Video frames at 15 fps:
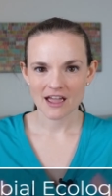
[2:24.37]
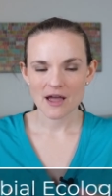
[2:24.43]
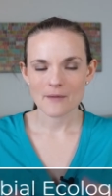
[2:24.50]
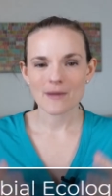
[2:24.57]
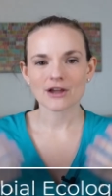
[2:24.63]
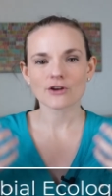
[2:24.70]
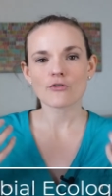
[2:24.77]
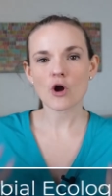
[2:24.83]

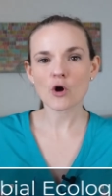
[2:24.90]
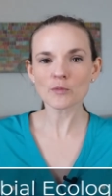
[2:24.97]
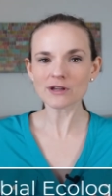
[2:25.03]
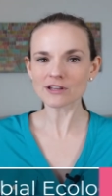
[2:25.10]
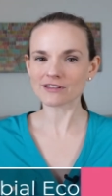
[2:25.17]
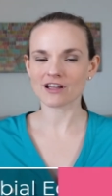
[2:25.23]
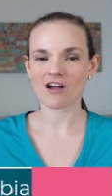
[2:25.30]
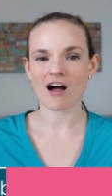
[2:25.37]

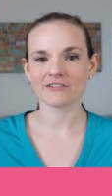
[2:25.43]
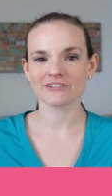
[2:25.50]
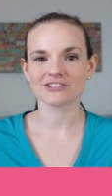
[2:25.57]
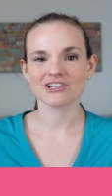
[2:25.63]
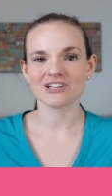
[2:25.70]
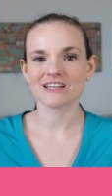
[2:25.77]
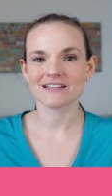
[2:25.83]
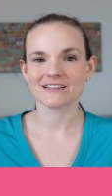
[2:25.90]
Microbial
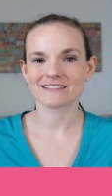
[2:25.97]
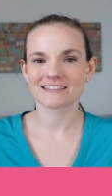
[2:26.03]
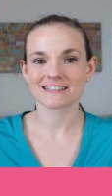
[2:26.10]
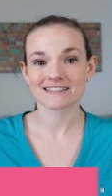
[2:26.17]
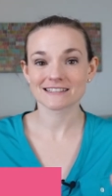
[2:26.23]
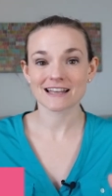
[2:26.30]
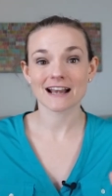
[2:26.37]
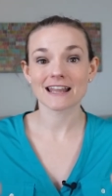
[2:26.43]
ecology is the
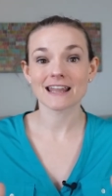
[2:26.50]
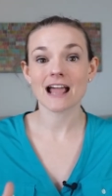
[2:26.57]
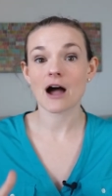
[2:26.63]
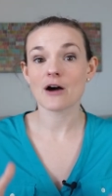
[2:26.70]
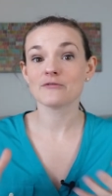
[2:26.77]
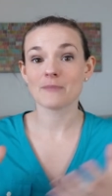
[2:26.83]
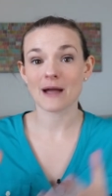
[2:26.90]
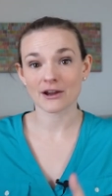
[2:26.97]
study
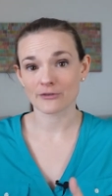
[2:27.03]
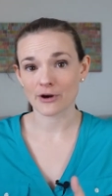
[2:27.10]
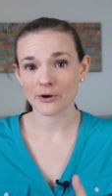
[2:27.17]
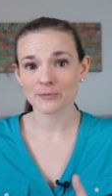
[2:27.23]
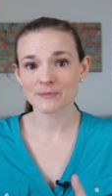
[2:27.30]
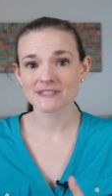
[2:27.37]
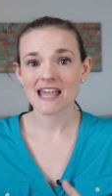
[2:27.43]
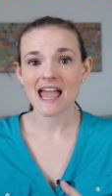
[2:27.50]
of
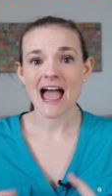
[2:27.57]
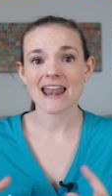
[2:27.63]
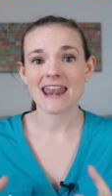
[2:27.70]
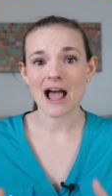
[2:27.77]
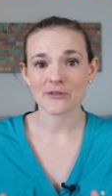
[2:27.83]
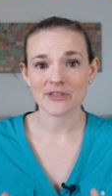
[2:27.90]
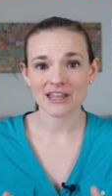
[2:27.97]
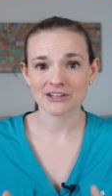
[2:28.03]
microbes and
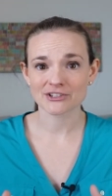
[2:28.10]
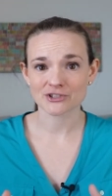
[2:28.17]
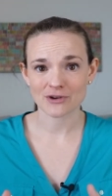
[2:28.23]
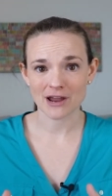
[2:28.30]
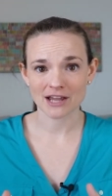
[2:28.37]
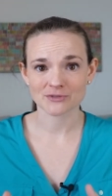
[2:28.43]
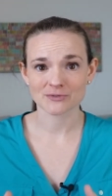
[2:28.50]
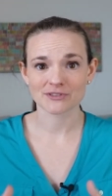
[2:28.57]
how they
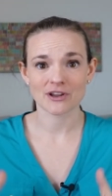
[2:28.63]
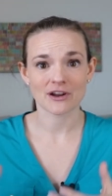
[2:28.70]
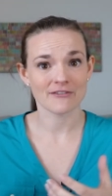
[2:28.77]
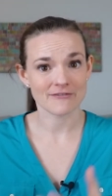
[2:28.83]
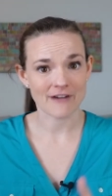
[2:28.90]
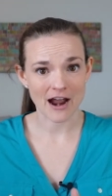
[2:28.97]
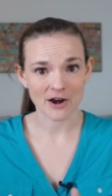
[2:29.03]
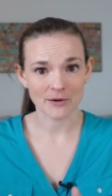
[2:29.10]
interact with their
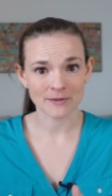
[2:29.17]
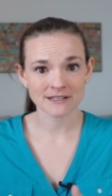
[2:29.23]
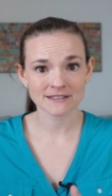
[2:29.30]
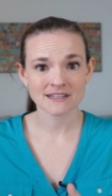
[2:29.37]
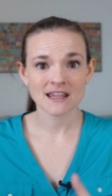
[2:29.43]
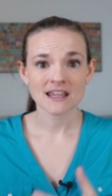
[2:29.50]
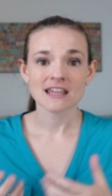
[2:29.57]
environment,